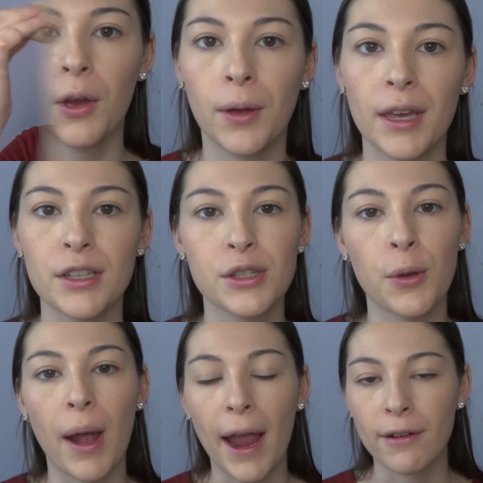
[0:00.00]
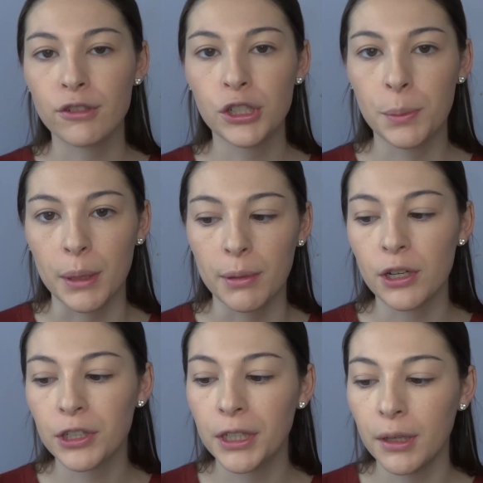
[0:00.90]
Okay, so after BB
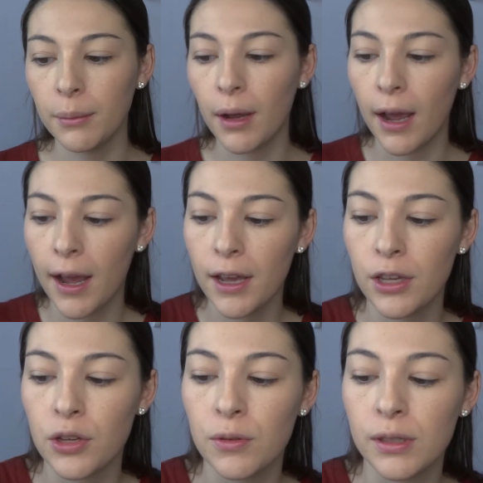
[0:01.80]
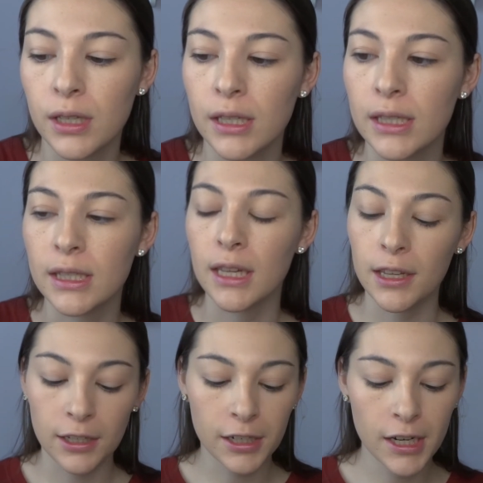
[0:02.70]
cream, I use
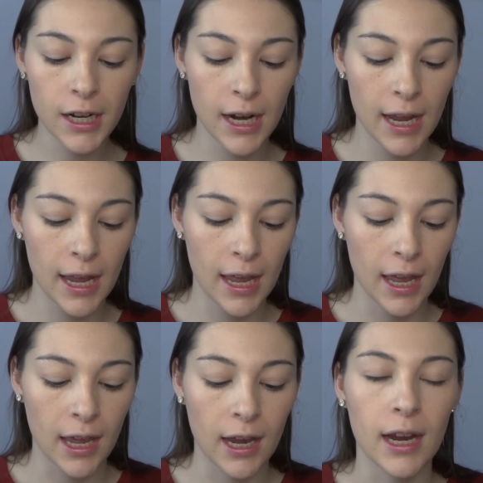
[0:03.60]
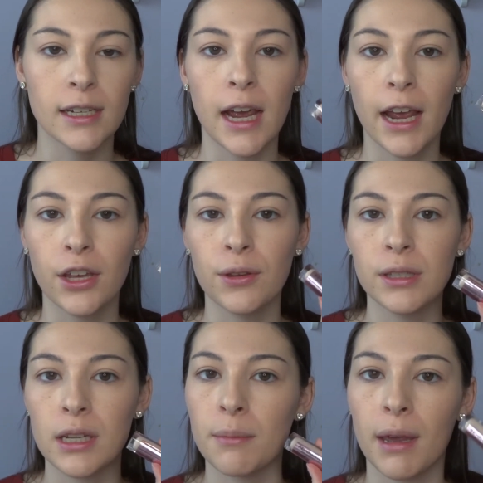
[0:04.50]
concealer, and I use
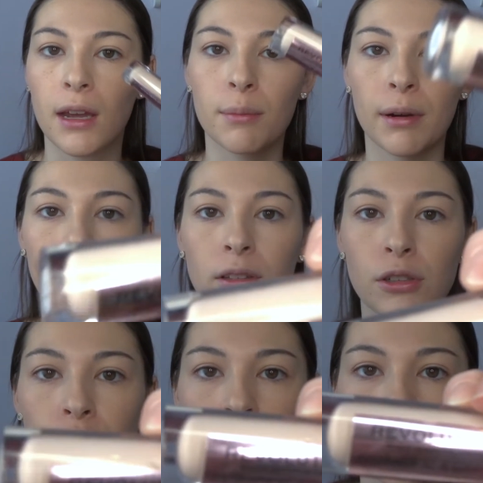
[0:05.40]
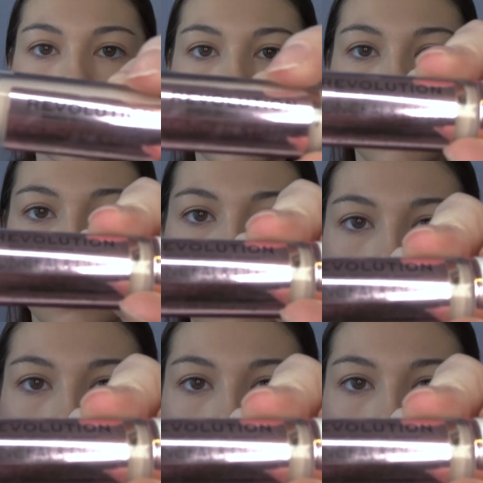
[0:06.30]
the Makeup Revolution